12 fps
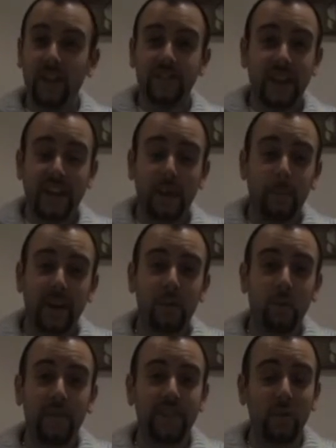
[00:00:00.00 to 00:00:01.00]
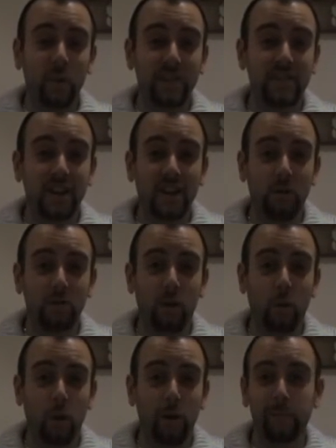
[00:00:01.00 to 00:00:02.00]
take your pick whether you want it cold
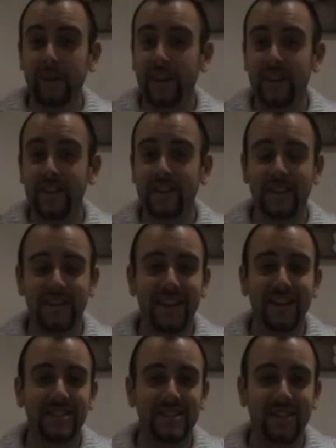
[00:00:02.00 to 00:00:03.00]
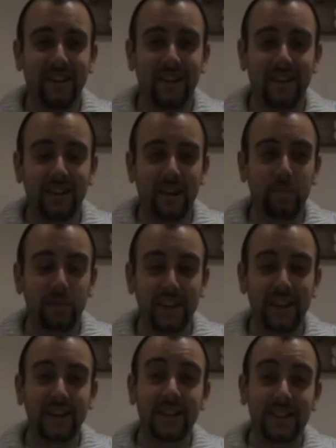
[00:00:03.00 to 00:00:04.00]
or warm, because the tastes are
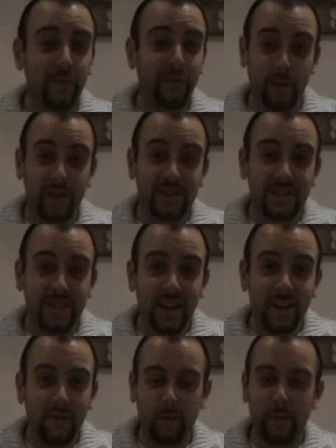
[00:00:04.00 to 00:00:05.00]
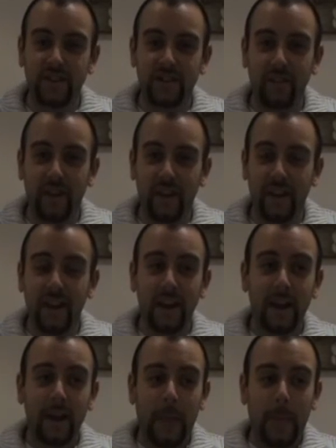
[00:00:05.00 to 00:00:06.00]
completely different from each other,
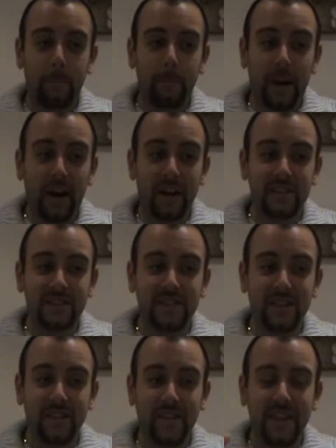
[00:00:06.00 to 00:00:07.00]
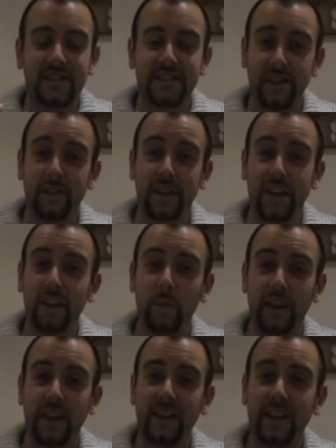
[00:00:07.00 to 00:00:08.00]
but they're still
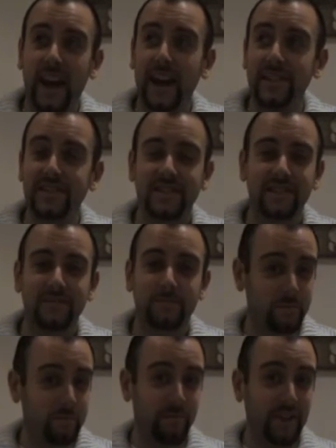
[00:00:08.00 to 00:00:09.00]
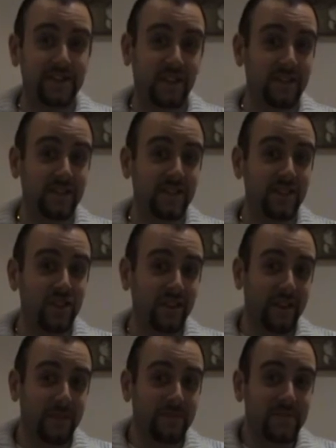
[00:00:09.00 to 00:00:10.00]
equally as good as each
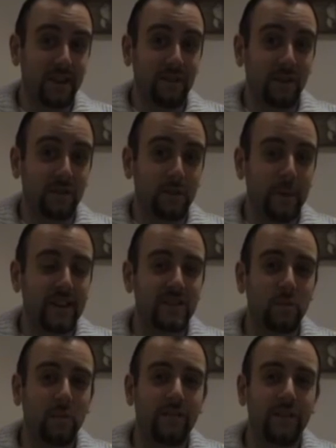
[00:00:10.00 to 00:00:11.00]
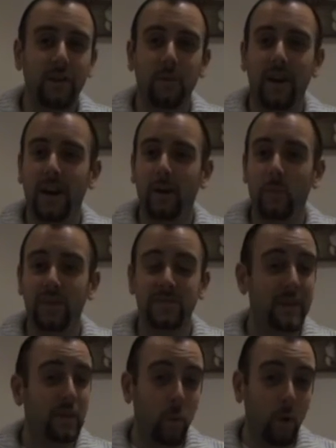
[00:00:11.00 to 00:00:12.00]
other. So it all depends on whether you want to
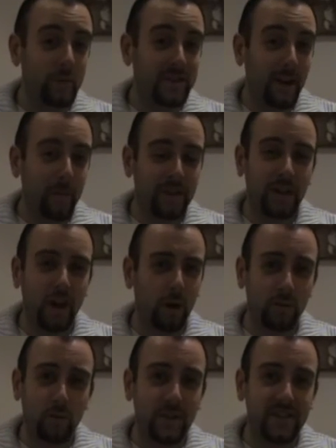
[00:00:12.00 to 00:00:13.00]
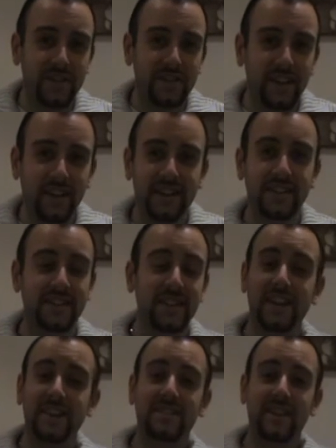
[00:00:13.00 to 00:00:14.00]
be warmed up on a cold winter's night, as it
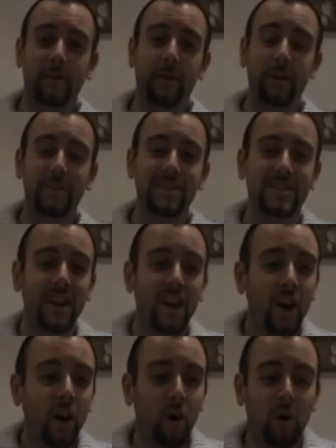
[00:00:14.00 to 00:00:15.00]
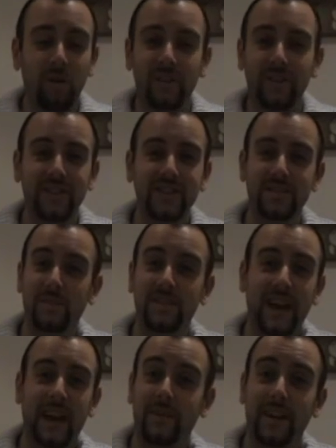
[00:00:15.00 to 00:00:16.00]
is at the moment, or if you just want
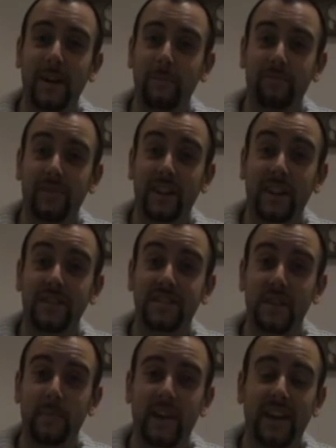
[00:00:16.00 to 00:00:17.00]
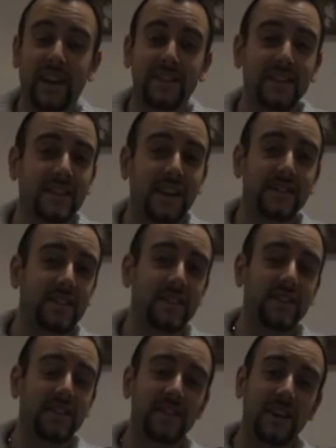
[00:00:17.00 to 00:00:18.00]
to have it, you know, sipping, as it says, at the
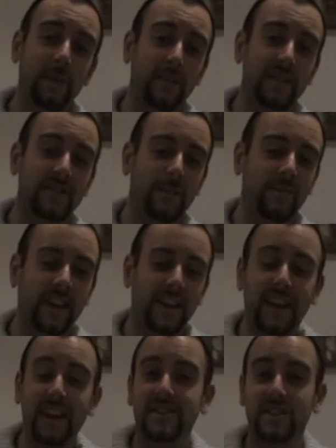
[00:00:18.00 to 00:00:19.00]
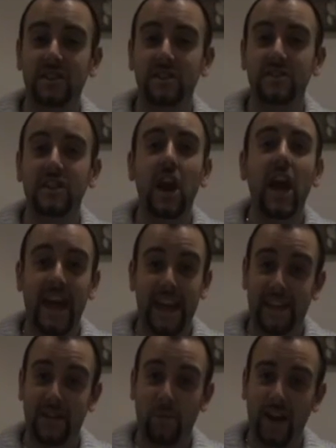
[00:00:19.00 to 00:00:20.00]
dinner table or something. It's good
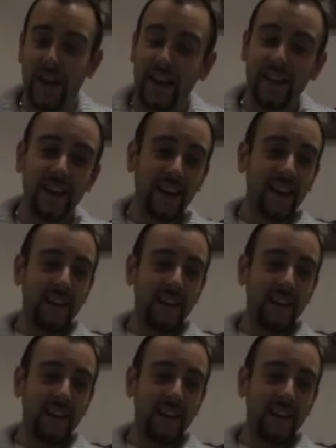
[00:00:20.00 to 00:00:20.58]
either way.